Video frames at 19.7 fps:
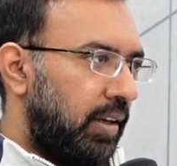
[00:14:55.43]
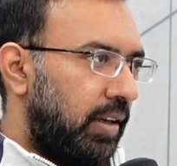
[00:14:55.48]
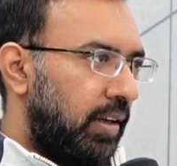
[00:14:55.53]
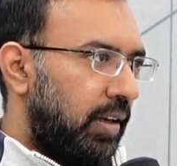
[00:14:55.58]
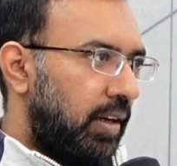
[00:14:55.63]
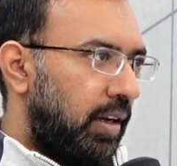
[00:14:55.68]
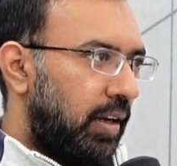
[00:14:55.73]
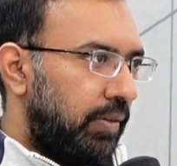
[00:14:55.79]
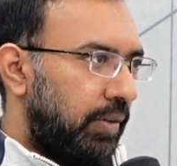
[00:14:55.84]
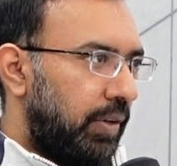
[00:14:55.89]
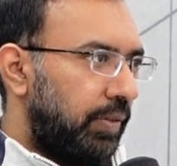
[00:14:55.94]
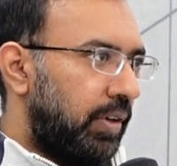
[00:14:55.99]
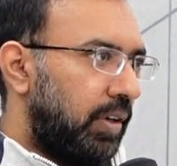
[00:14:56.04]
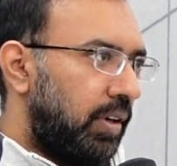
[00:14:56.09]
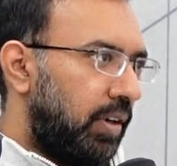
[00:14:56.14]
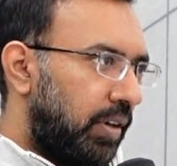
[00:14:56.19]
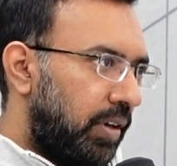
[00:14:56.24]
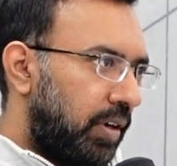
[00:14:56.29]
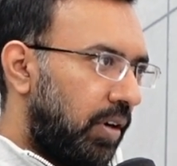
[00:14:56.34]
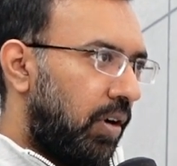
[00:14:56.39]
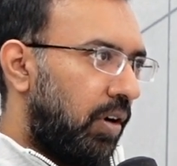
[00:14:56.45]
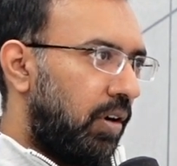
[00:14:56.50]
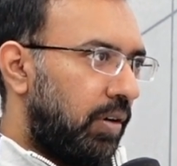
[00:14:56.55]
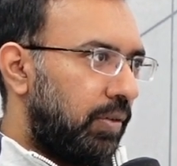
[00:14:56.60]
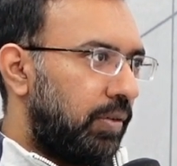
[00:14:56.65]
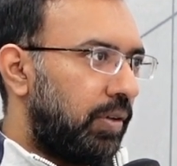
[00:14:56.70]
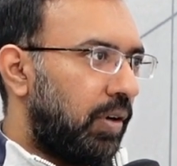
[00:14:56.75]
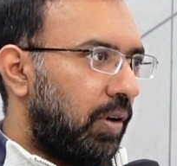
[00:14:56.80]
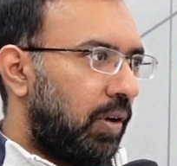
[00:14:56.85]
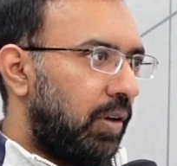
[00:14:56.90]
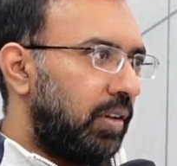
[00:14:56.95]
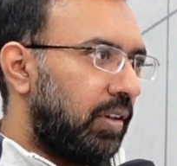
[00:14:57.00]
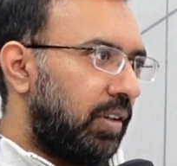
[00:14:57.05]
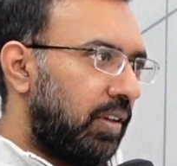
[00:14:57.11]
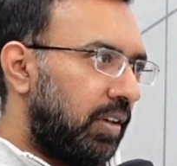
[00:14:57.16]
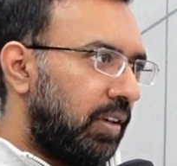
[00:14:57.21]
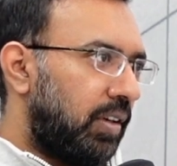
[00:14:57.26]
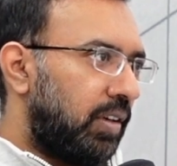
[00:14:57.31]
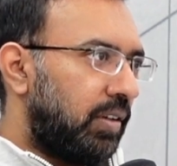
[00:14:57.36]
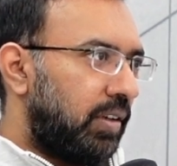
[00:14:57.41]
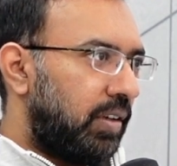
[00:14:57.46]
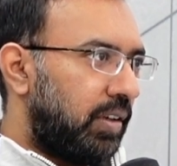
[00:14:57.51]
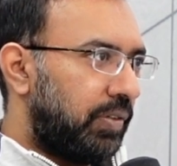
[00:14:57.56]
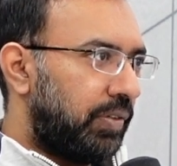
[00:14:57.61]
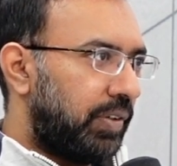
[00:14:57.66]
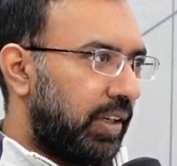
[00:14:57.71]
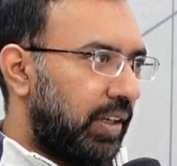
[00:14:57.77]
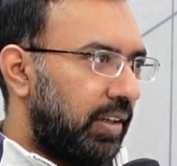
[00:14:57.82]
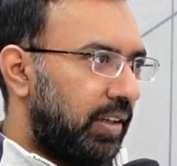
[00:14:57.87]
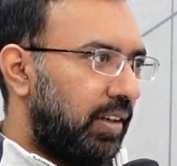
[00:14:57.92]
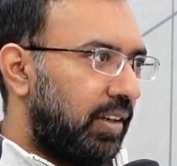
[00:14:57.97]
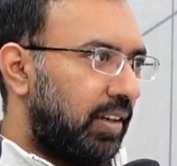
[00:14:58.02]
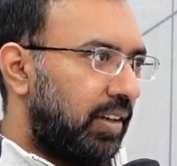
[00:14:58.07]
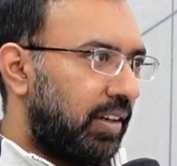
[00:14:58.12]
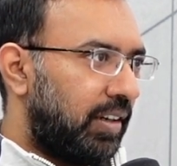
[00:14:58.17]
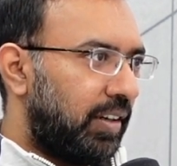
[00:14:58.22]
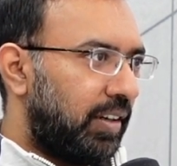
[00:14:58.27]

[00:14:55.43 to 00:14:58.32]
and we will draw out all the different